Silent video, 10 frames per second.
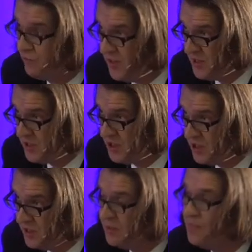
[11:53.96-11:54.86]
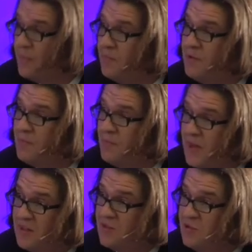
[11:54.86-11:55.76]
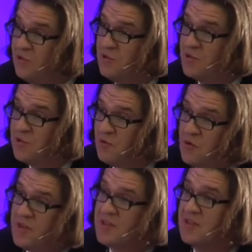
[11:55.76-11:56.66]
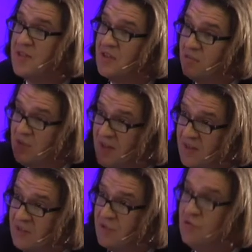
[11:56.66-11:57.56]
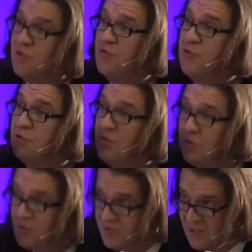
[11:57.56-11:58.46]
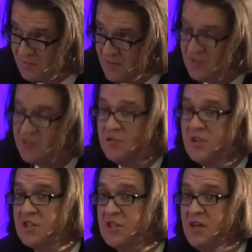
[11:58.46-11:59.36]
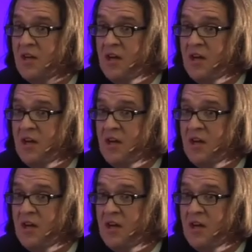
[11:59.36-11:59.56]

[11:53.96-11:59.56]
French. The bad news was that we had to go through all the administration